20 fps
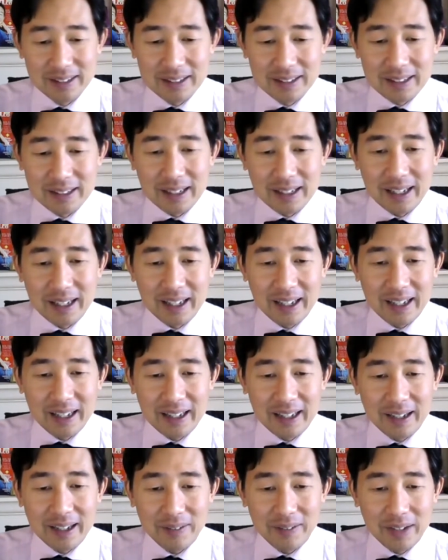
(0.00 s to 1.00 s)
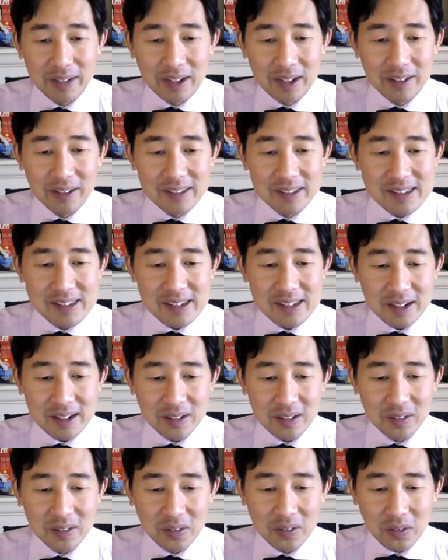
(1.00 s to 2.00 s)
There we go. The
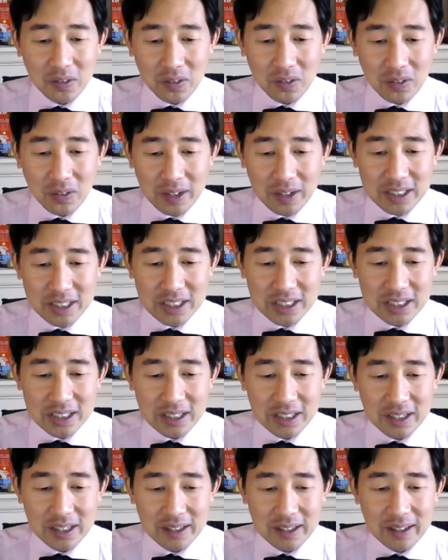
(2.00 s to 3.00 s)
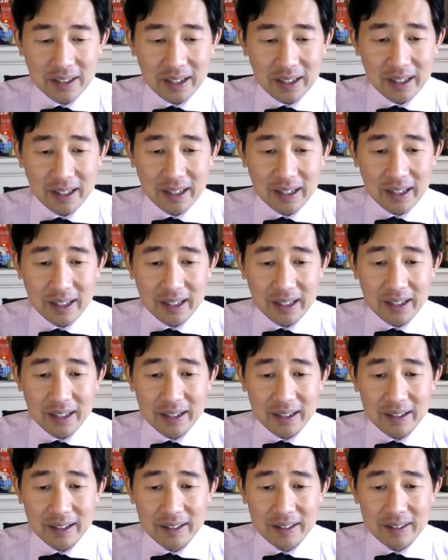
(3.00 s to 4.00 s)
second question
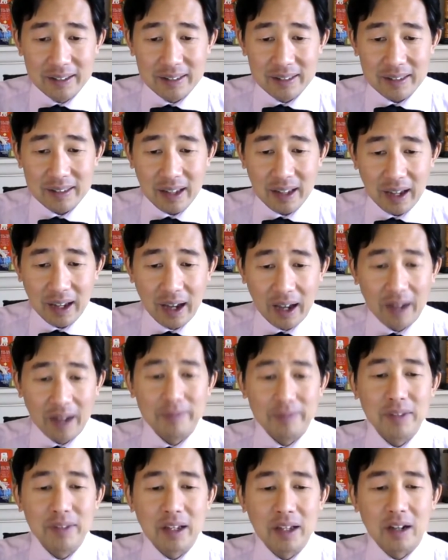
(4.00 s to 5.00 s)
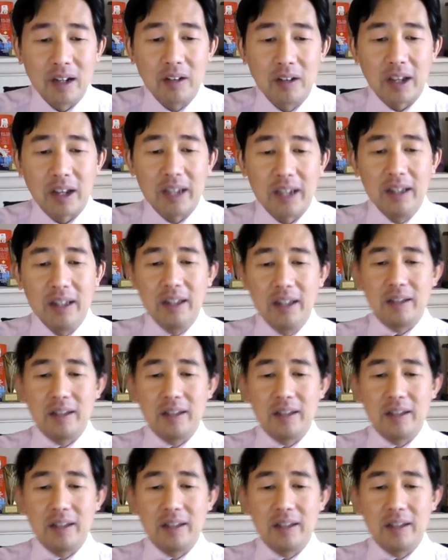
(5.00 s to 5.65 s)
is, okay.